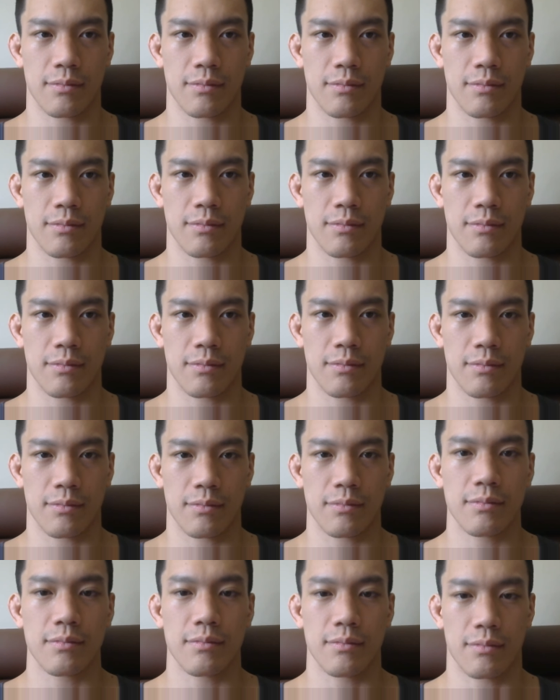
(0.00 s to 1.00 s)

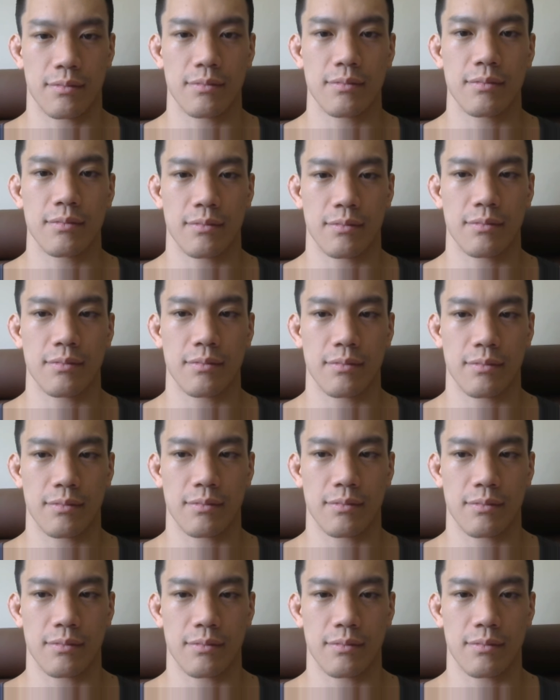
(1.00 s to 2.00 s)

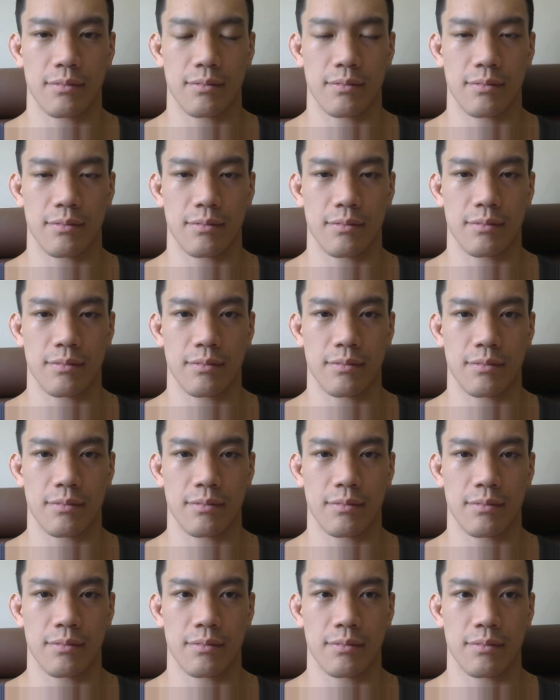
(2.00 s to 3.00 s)

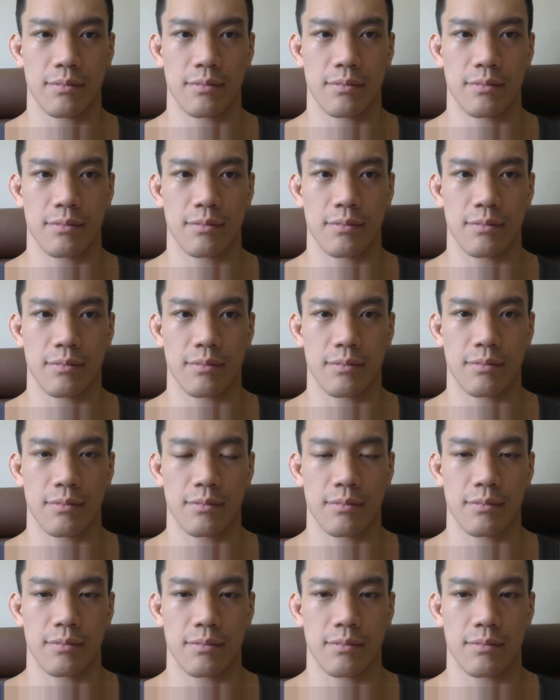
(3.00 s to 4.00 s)

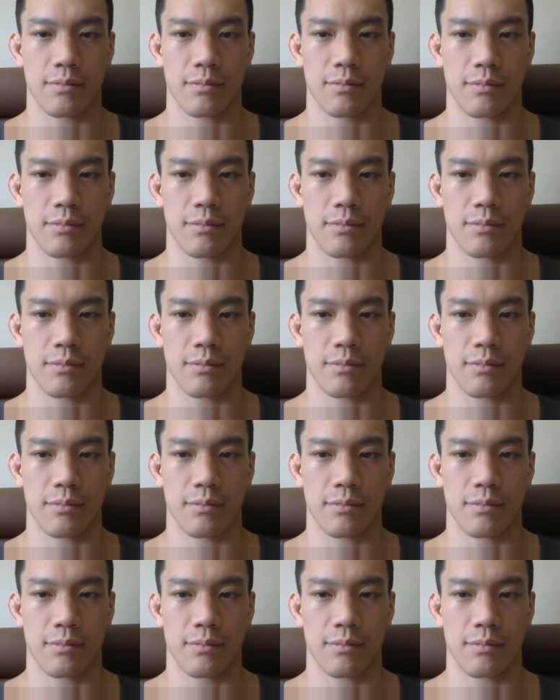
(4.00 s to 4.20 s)
No words are spoken by the person on screen.